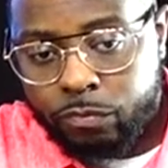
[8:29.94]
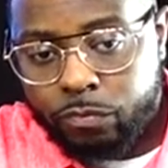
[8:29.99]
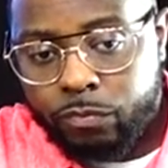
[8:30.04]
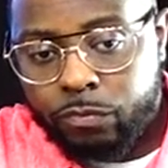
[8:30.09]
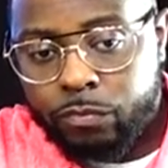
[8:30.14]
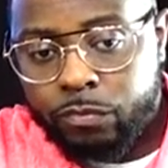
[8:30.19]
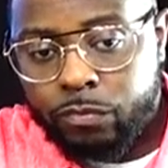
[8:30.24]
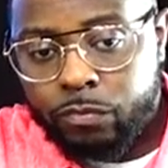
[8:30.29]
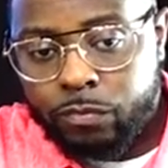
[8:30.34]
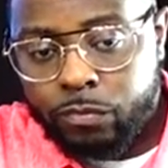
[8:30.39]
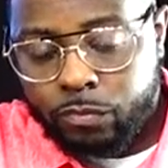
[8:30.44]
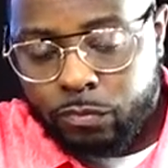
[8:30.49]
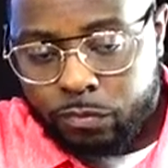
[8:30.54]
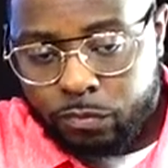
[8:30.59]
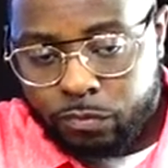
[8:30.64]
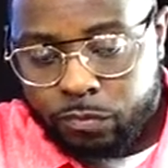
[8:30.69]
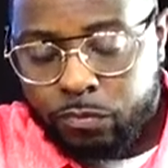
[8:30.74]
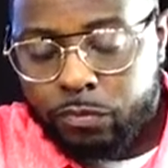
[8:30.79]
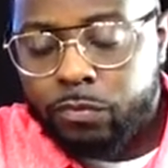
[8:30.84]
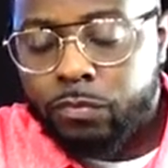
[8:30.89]
Moses didn't have
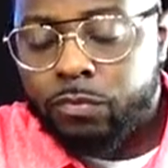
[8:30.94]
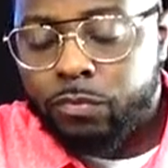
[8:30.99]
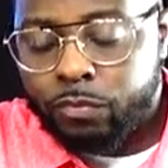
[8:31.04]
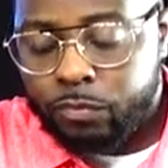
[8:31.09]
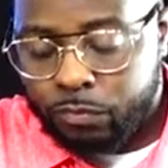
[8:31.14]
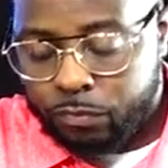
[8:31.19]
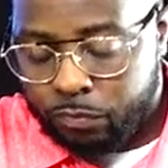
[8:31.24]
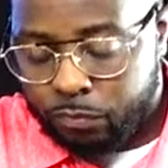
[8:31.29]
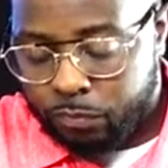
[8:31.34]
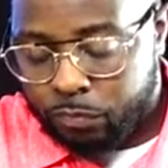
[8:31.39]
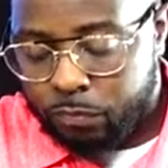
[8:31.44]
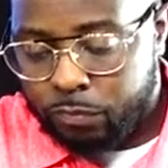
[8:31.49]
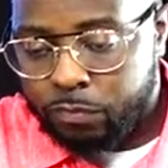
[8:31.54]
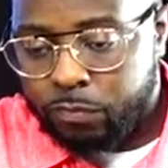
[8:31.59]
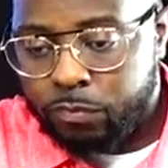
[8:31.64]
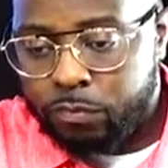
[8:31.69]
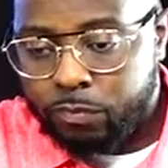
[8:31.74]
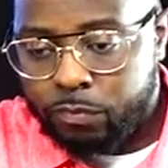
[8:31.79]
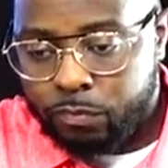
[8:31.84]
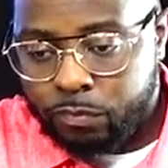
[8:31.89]
to figure out nothing. He
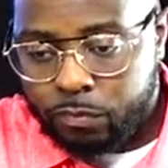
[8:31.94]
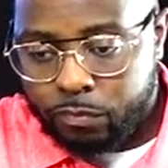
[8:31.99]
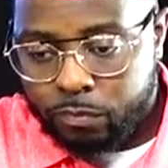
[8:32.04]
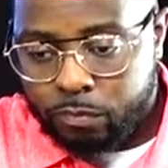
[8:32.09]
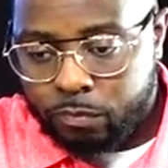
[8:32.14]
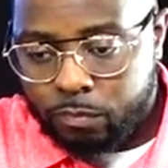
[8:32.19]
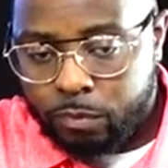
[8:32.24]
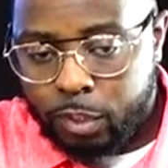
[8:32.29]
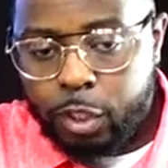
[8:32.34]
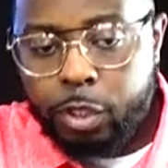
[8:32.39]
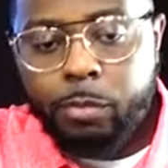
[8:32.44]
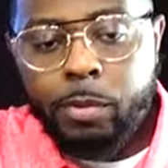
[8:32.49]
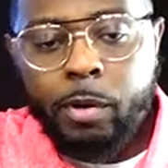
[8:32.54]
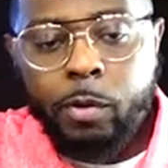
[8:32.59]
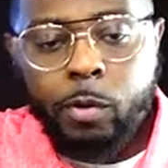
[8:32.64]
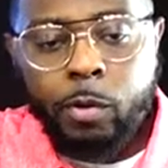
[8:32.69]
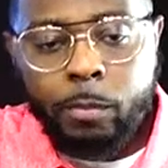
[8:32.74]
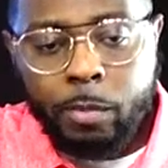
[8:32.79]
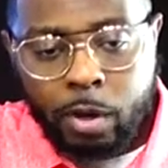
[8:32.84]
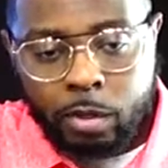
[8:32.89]
knew. Do you
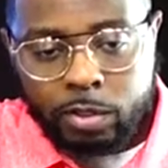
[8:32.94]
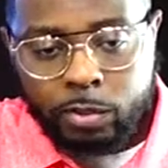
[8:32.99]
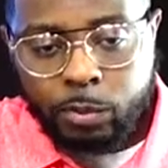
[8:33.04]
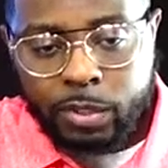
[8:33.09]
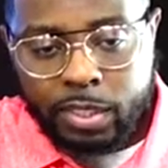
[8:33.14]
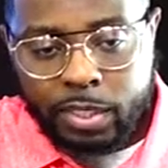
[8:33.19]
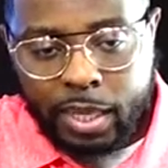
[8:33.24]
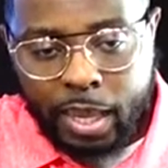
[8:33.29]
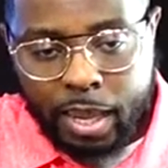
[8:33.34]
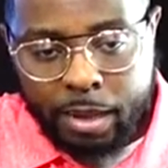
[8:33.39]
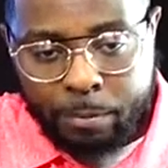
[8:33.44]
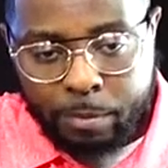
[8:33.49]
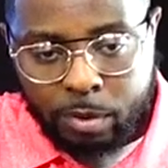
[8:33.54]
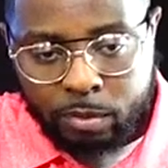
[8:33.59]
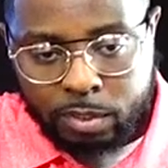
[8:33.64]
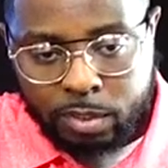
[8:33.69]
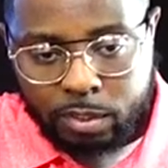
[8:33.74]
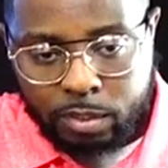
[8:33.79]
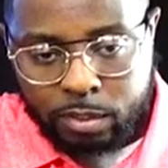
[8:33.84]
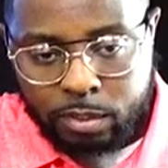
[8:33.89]
remember what Moses, what he gave
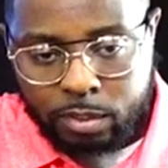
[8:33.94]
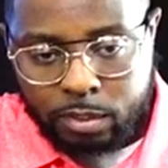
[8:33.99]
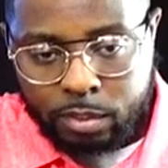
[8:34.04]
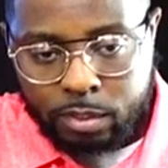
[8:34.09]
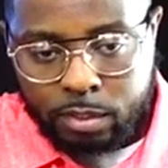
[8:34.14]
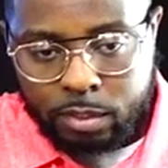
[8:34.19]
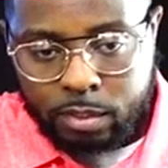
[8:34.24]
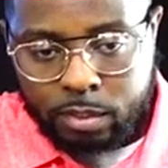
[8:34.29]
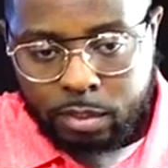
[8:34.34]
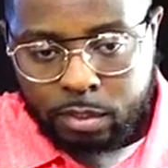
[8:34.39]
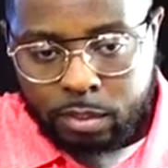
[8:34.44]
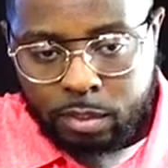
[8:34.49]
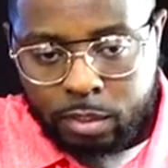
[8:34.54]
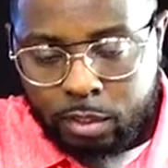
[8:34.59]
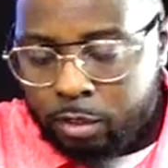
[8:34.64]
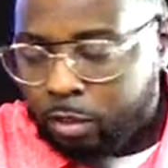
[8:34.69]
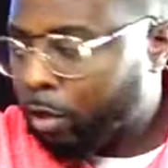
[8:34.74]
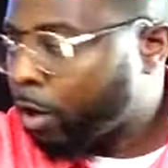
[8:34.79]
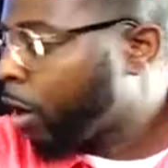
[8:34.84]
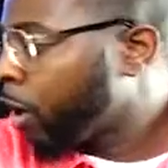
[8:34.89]
Moses?
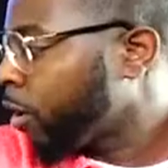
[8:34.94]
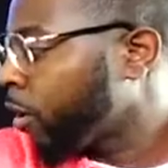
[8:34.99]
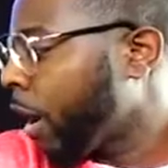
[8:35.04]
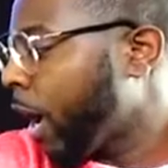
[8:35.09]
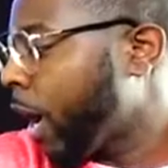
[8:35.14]
Uh,